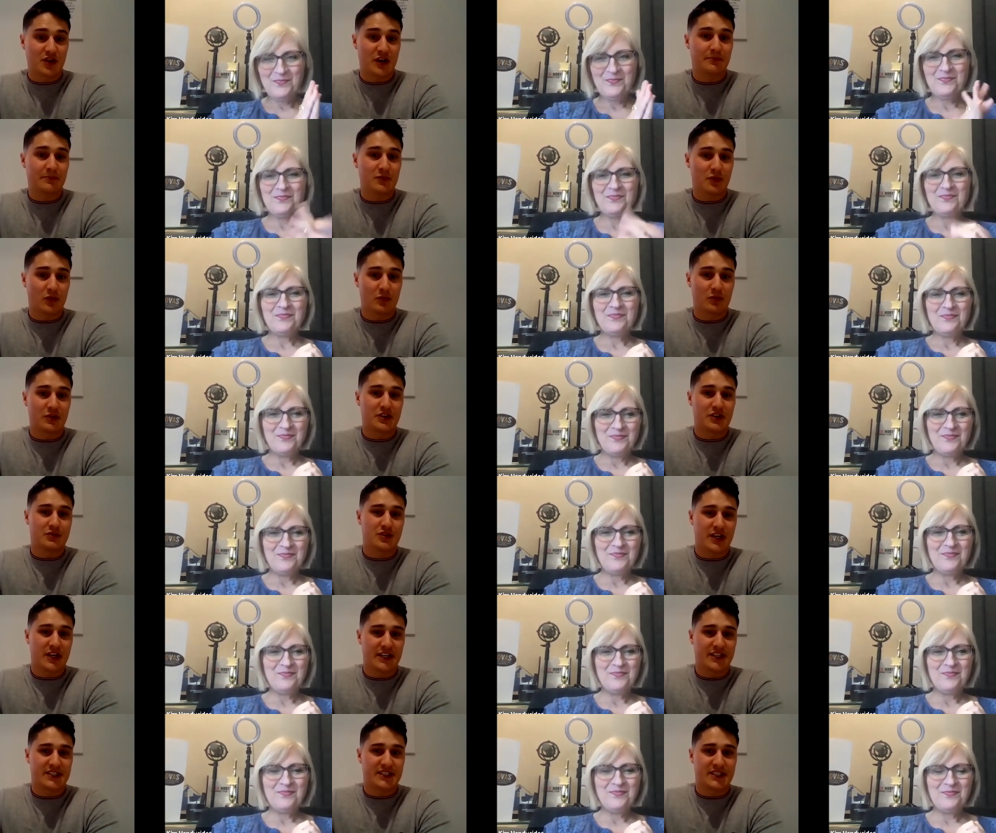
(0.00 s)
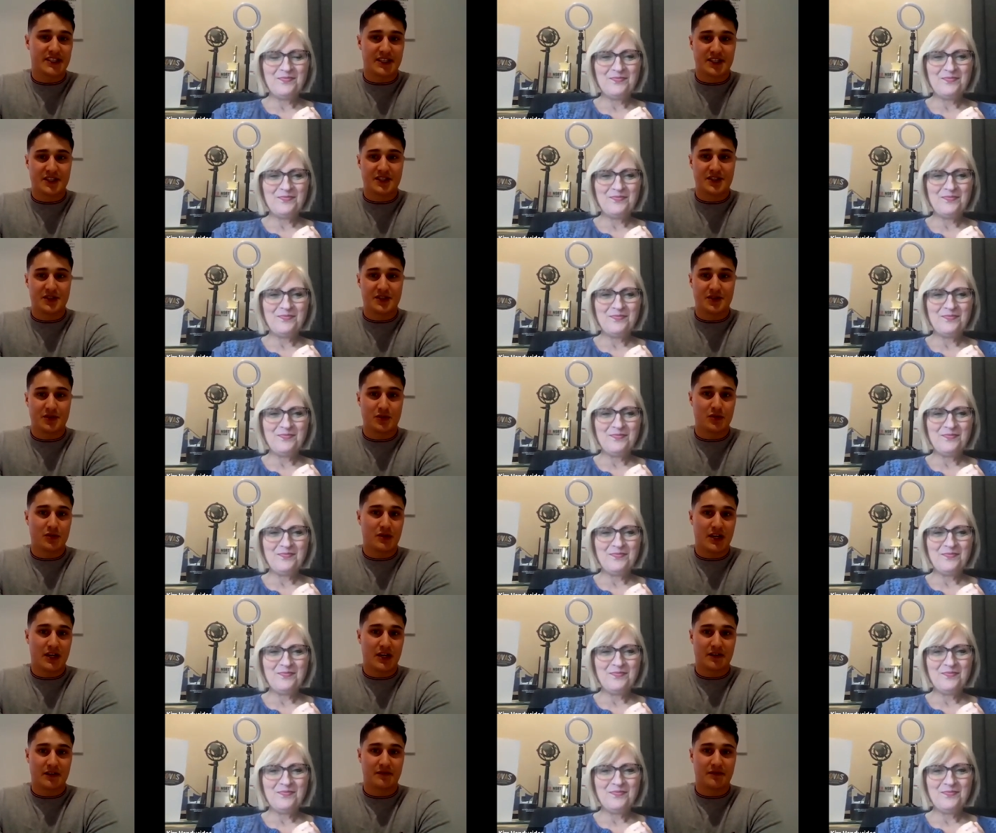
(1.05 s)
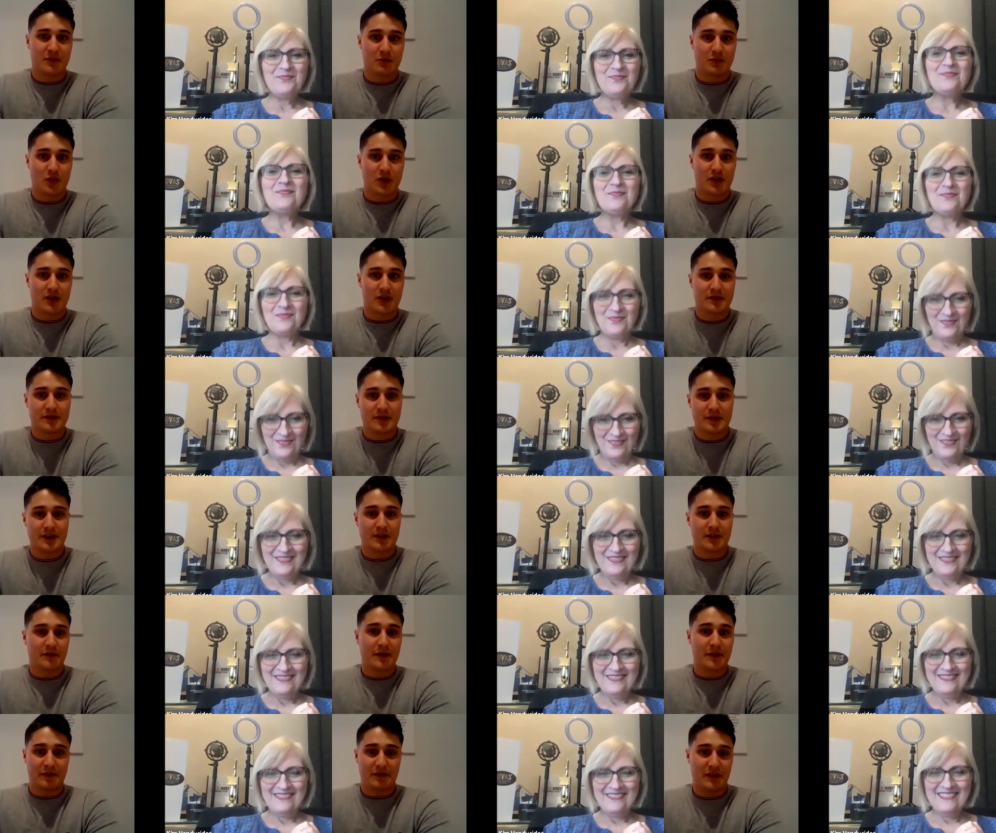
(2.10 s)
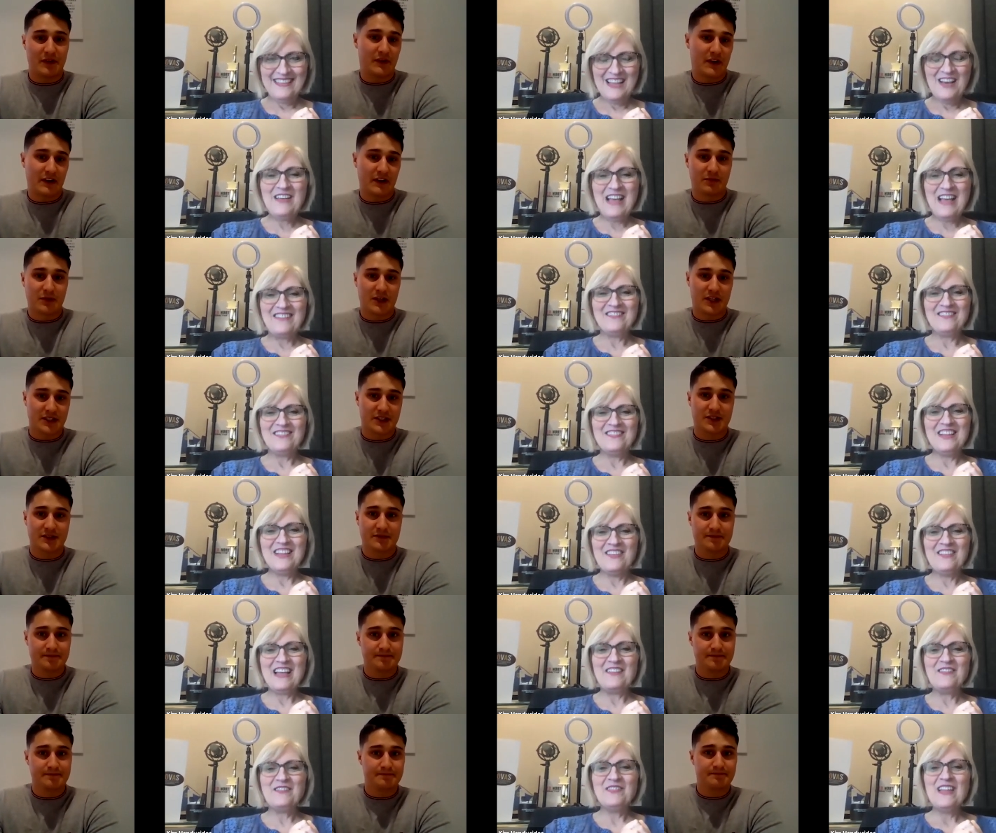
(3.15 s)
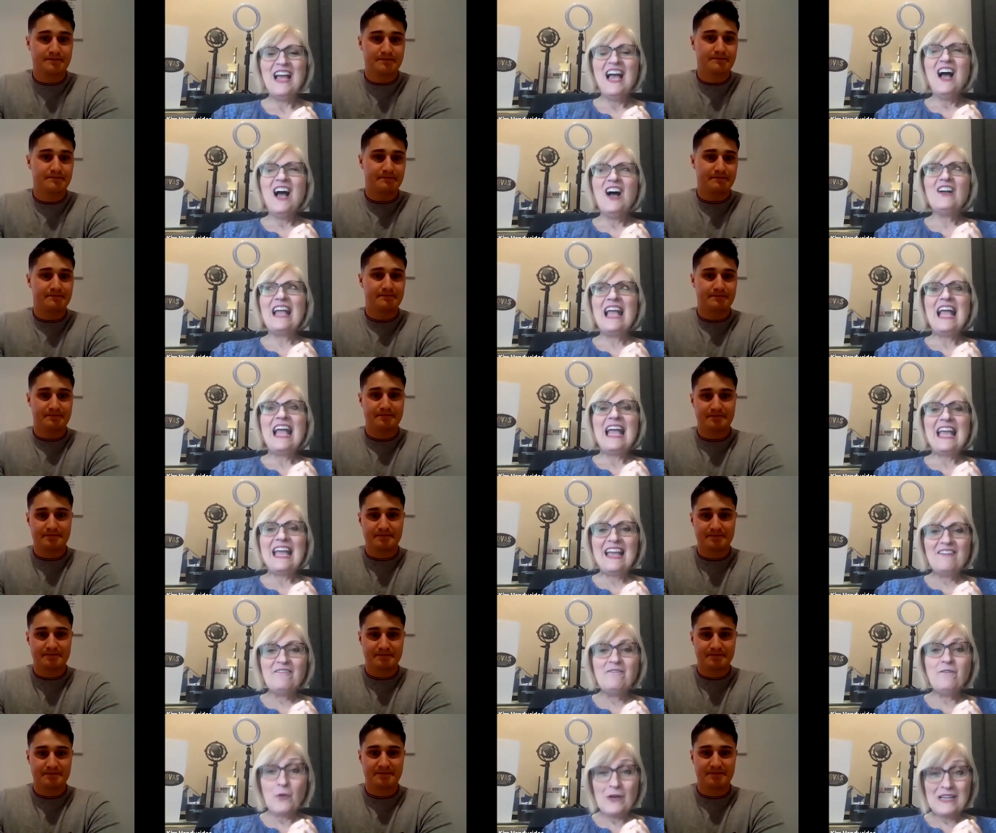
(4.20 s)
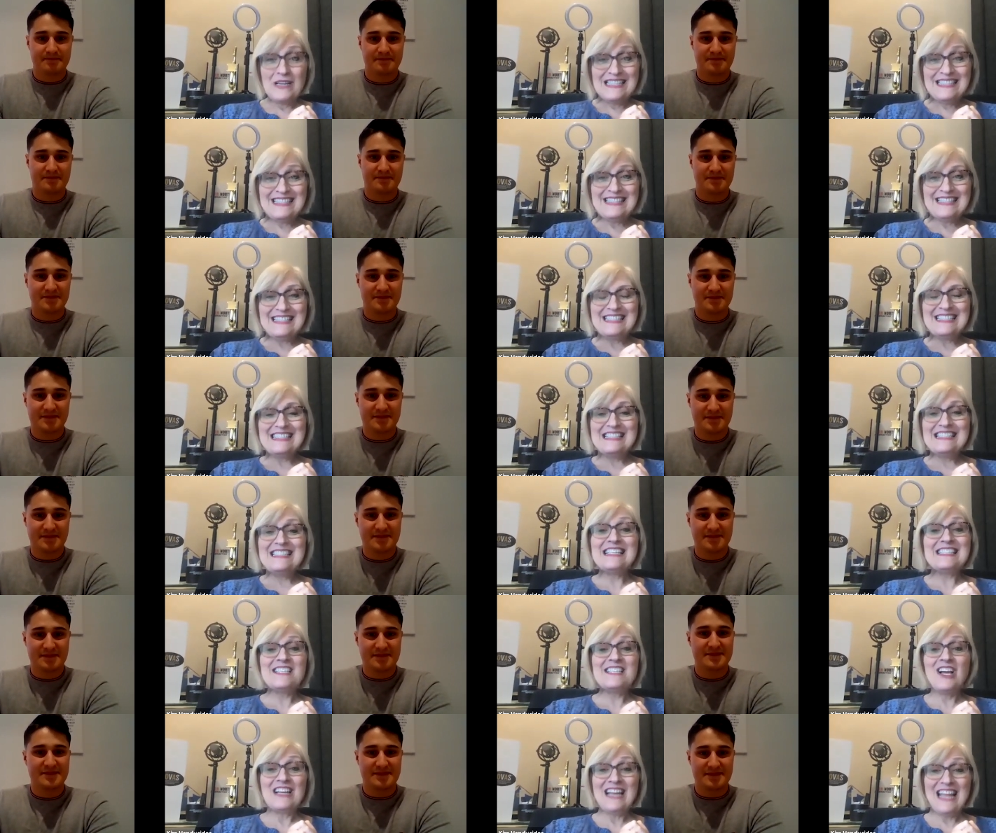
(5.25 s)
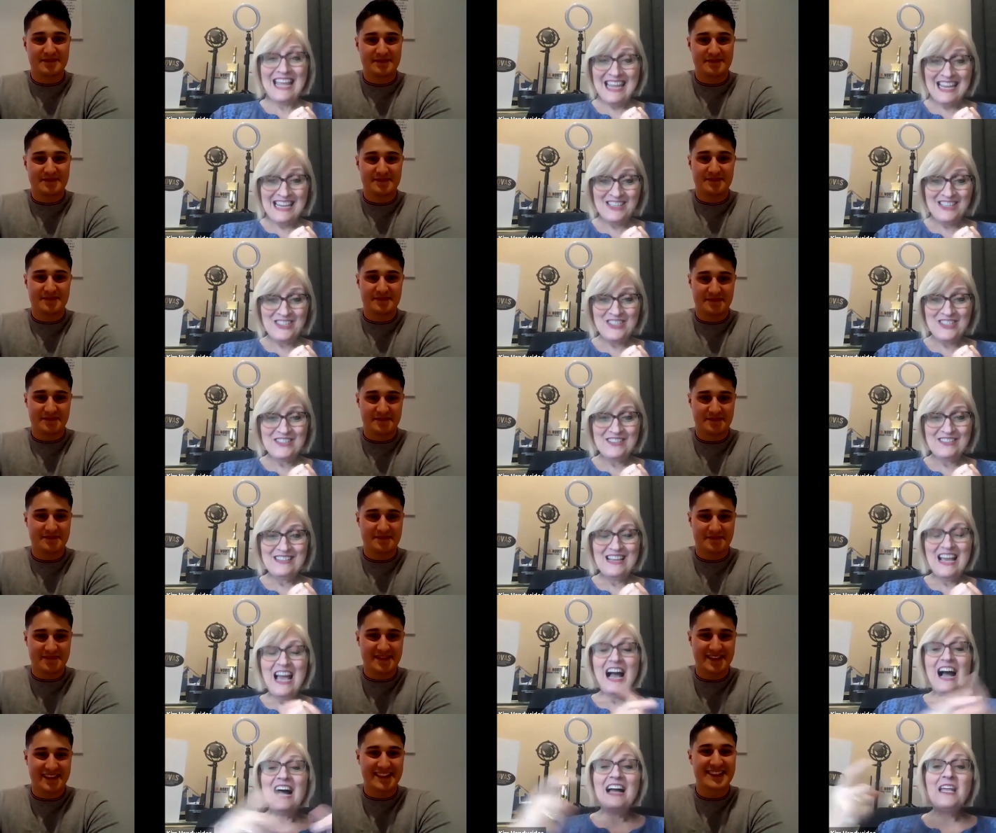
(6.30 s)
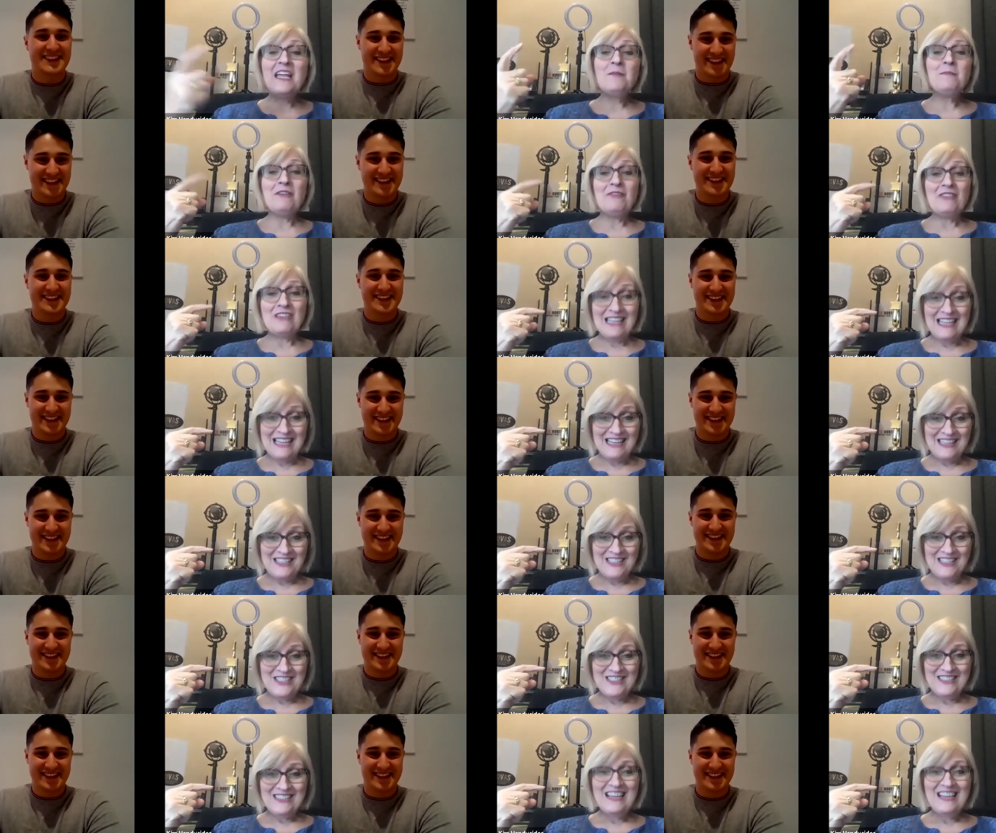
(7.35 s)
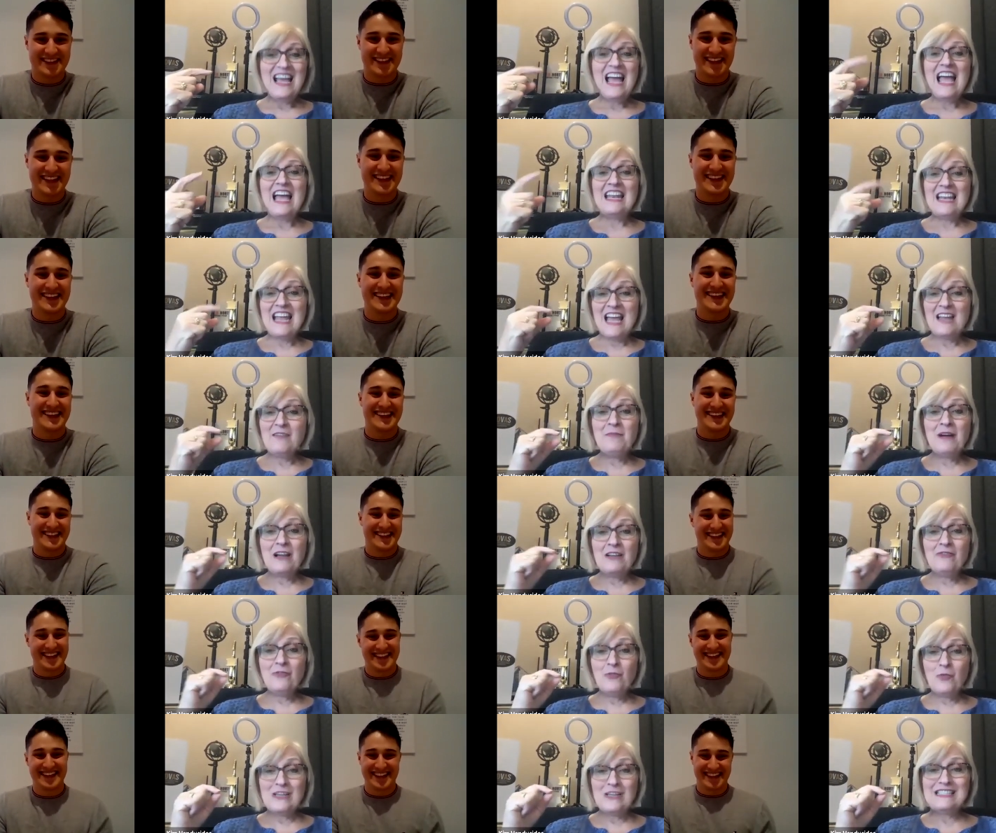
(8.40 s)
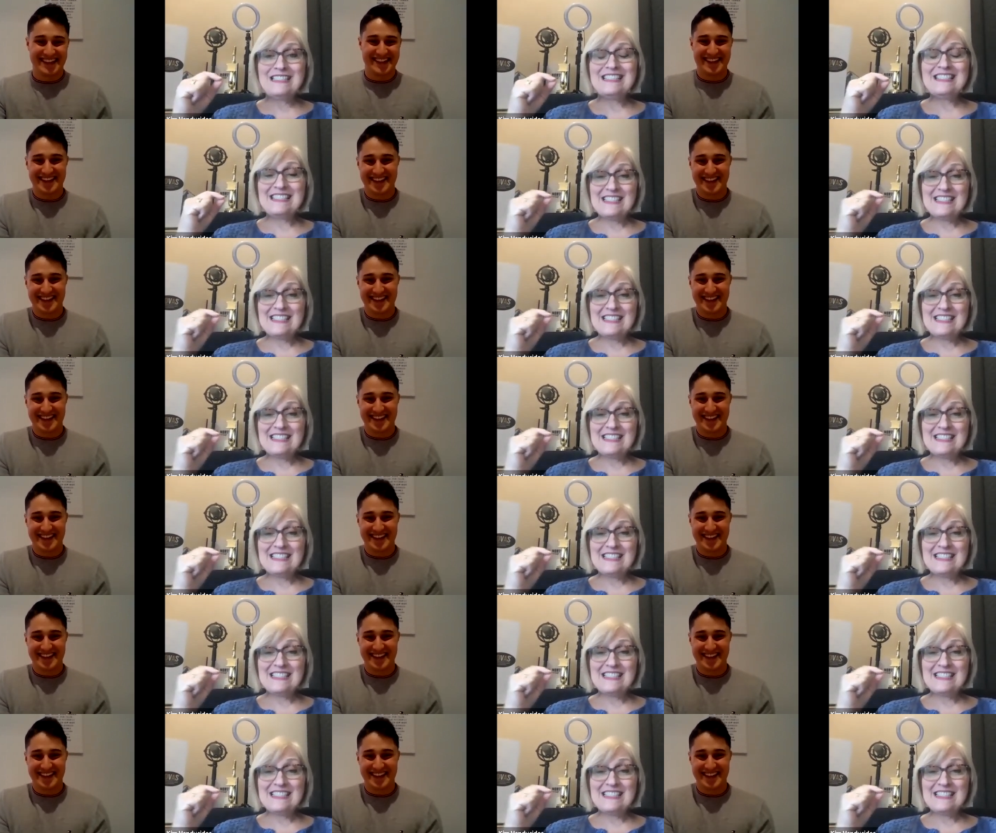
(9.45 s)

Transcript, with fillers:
Speaker 1: the script, or would you try to stick to kind of the more, you know, fifty-five okay. plus?
Speaker 2: Okay, okay. Voice does not age. I am of an age. And, and my voice